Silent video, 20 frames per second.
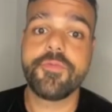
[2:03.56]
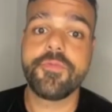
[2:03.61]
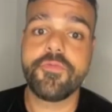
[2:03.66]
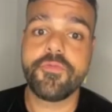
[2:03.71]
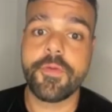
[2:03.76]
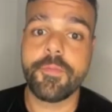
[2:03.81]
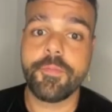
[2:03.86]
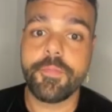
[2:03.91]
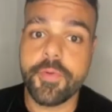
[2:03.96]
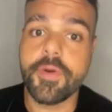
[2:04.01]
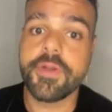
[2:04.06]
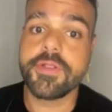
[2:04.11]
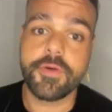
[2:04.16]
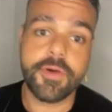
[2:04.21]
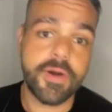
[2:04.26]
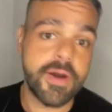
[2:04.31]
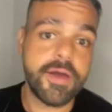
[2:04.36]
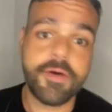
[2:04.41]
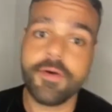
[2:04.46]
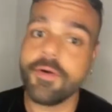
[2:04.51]
from Puerto
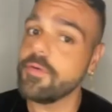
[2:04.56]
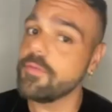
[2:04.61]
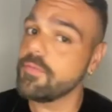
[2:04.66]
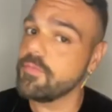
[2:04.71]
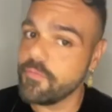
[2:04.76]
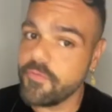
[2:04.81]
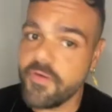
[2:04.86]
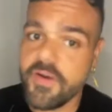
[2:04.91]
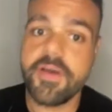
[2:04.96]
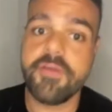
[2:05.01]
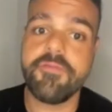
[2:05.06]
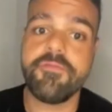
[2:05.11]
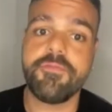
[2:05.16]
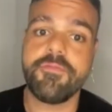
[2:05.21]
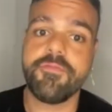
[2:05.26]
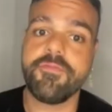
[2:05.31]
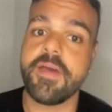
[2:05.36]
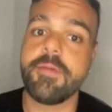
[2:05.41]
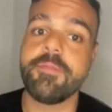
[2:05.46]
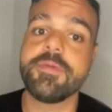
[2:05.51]
Rico, very
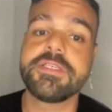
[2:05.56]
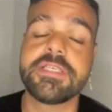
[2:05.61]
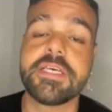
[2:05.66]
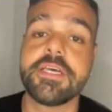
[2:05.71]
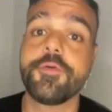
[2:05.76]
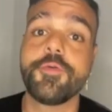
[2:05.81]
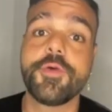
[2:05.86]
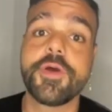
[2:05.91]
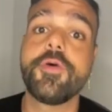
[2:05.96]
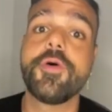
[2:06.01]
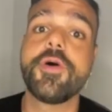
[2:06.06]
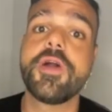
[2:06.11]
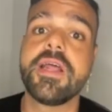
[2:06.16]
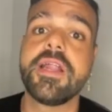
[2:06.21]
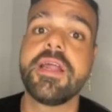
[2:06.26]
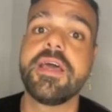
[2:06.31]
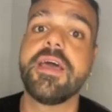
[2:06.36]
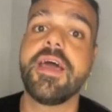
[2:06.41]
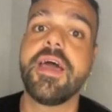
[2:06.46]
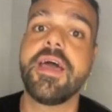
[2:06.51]
famous singer,
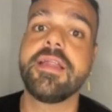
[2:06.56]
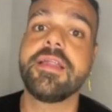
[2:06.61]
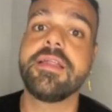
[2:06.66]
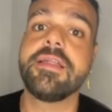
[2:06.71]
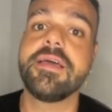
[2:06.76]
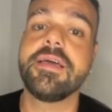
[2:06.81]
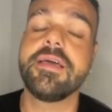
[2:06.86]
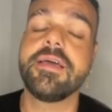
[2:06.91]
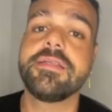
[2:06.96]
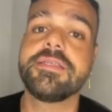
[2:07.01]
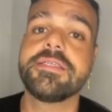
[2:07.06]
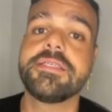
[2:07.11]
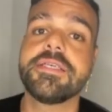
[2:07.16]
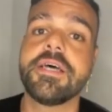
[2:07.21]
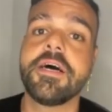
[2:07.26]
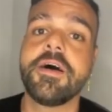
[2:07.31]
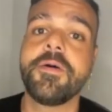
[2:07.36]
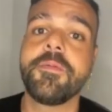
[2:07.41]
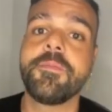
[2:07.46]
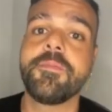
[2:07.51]
recorded it. And it's
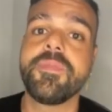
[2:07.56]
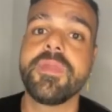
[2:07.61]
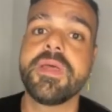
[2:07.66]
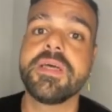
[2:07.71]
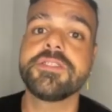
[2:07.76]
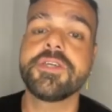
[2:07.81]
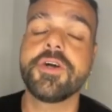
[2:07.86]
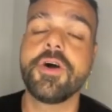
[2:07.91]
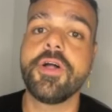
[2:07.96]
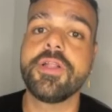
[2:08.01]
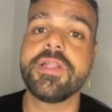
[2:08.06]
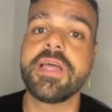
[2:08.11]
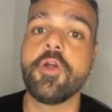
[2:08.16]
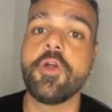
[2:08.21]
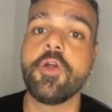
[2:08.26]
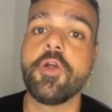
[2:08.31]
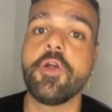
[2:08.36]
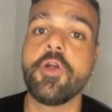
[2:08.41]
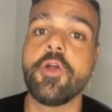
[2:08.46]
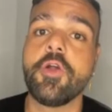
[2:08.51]
called El
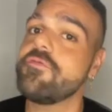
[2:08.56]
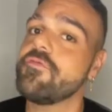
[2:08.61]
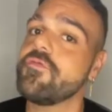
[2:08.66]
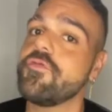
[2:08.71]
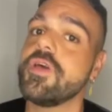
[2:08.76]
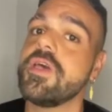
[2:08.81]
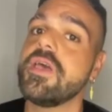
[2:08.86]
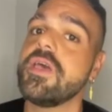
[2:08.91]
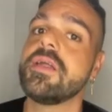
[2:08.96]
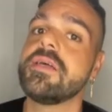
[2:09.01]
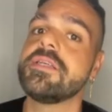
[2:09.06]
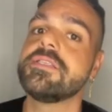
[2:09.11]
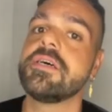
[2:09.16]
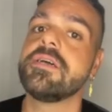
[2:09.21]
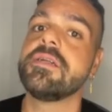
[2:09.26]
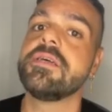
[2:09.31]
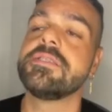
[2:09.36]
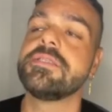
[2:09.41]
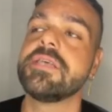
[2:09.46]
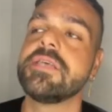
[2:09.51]
Hombre Que Fui, and it's
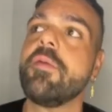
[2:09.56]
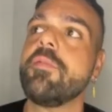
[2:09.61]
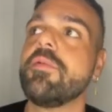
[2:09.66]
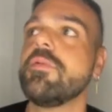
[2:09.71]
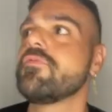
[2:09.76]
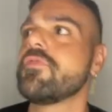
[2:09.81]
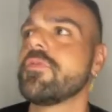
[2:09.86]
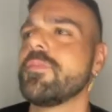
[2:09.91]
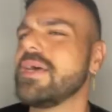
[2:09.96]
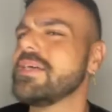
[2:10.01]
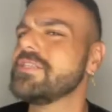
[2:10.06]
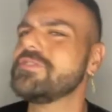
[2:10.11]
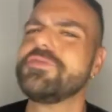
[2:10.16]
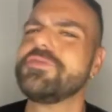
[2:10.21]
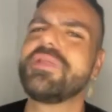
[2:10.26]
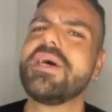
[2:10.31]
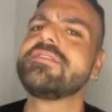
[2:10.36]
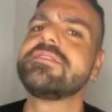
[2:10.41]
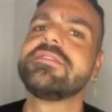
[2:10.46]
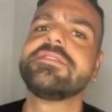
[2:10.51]
on his album from like
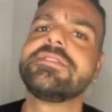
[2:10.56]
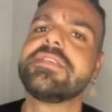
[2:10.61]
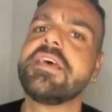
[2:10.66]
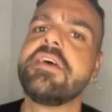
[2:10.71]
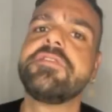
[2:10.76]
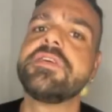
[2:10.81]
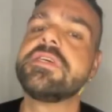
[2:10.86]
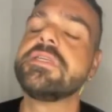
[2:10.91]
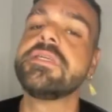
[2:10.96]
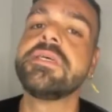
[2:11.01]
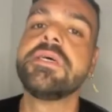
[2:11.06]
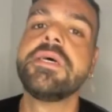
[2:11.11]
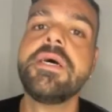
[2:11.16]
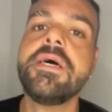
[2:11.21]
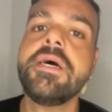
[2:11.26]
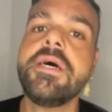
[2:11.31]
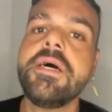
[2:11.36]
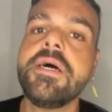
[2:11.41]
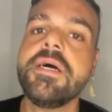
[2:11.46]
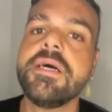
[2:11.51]
2007.
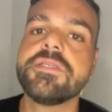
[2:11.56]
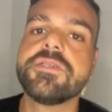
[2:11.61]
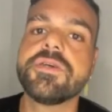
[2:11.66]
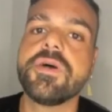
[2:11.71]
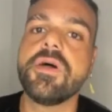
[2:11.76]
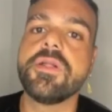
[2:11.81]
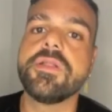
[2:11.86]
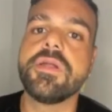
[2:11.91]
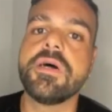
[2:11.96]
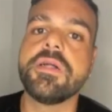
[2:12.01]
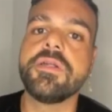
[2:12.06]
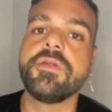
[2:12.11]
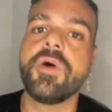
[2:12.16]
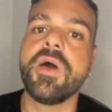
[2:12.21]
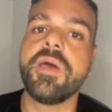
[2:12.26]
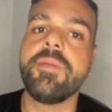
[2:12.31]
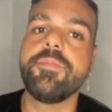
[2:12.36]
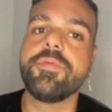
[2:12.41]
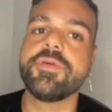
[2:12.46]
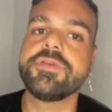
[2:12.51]
It's called No
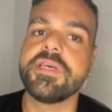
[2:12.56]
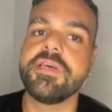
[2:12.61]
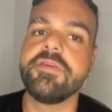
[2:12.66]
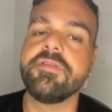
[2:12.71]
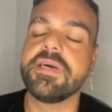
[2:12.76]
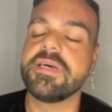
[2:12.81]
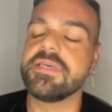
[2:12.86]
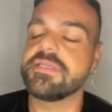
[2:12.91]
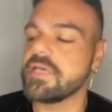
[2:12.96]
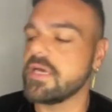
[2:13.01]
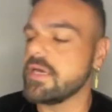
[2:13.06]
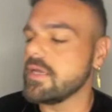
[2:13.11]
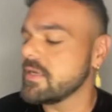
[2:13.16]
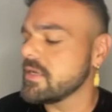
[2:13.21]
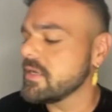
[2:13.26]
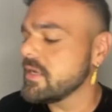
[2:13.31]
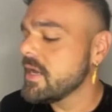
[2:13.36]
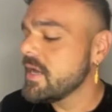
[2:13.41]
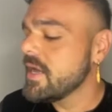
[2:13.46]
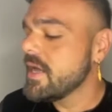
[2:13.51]
Hay Imposibles.
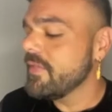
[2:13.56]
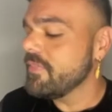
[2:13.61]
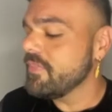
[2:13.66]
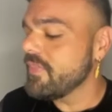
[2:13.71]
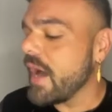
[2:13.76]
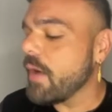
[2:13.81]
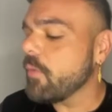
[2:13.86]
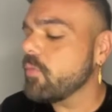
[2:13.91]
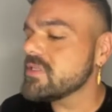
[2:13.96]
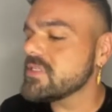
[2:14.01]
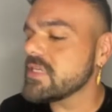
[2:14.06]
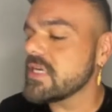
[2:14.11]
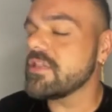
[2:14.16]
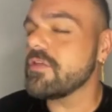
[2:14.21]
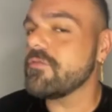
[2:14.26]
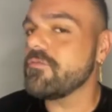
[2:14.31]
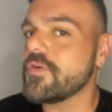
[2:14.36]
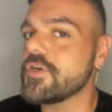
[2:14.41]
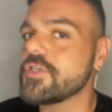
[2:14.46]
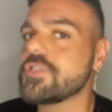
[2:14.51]
And that was like
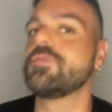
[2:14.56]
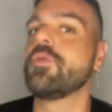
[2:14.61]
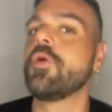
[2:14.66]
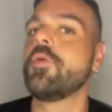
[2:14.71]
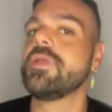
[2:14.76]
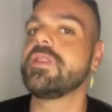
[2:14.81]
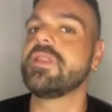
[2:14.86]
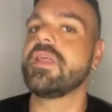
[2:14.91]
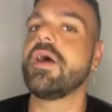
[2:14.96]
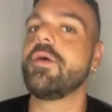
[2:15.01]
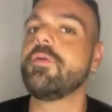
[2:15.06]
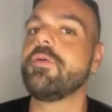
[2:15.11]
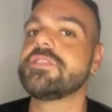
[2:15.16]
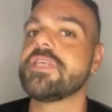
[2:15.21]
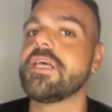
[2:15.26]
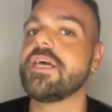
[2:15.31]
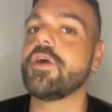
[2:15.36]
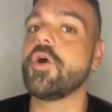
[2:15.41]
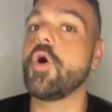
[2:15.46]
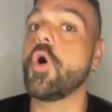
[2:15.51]
the first moment that I was
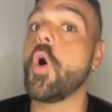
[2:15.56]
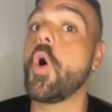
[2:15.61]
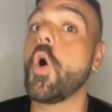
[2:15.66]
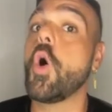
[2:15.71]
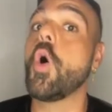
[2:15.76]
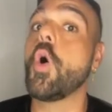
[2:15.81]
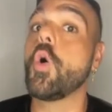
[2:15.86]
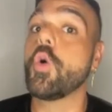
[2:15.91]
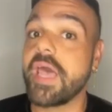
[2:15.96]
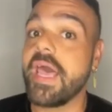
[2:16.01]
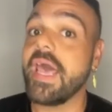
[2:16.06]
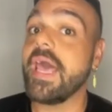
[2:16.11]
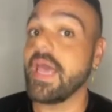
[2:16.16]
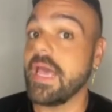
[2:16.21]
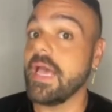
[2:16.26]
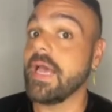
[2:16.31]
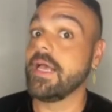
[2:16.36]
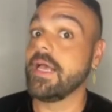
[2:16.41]
like, okay,